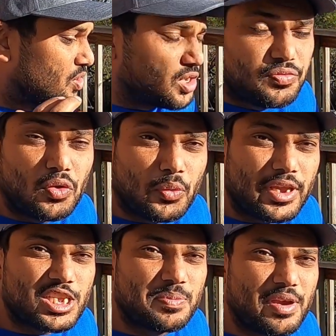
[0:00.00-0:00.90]
Just for a
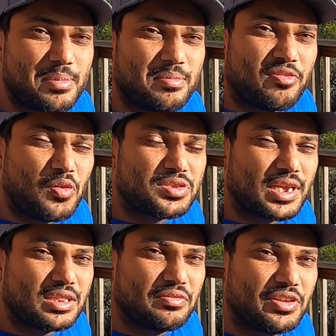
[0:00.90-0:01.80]
quick experiment before I
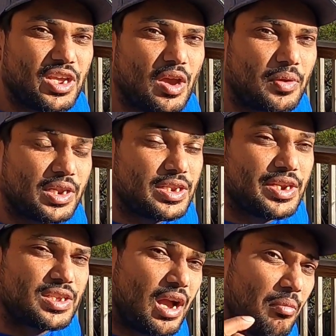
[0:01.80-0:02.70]
started the video, what I
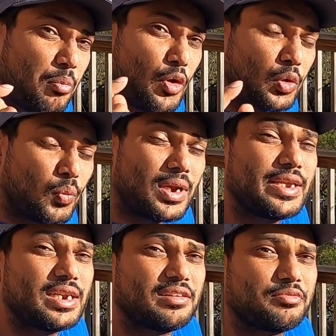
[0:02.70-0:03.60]
did is I boiled 1
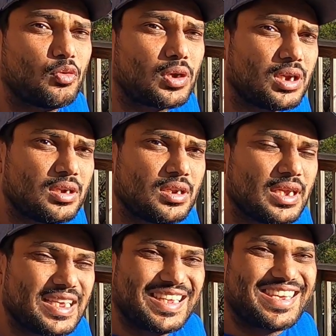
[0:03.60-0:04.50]
litre of water
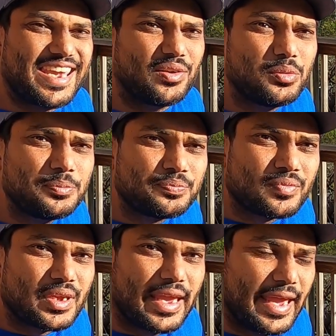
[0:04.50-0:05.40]
in the kettle,
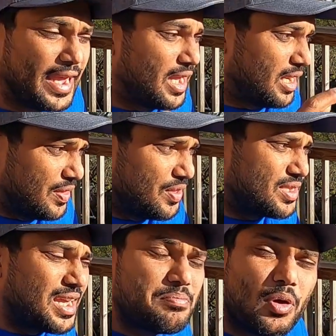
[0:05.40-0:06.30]
and in the
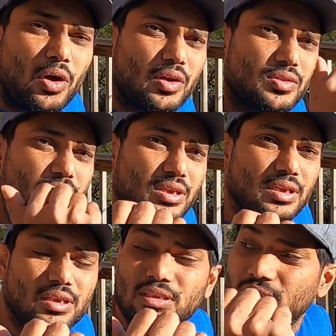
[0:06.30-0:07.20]
same pot on
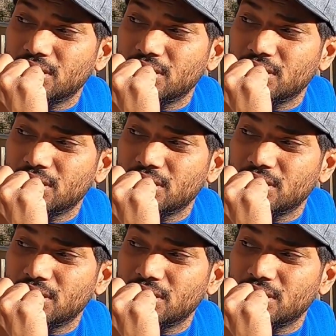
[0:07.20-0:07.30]
the